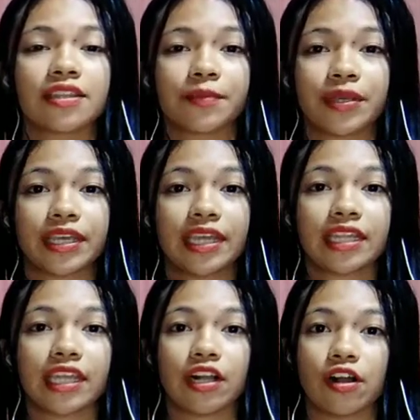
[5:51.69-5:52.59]
the
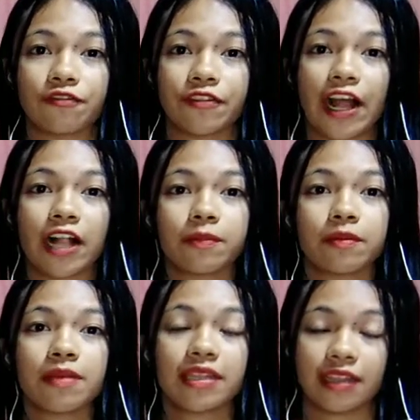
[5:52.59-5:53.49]
beginning of the
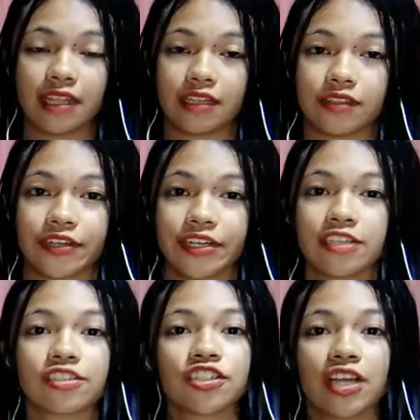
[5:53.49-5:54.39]
alphabet letter,
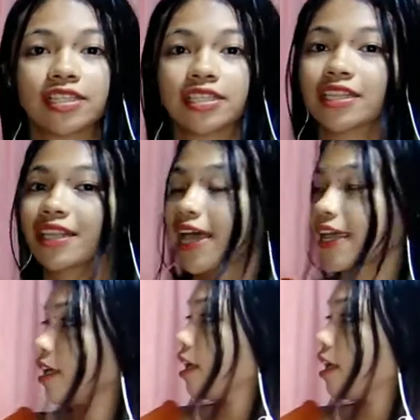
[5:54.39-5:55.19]
just like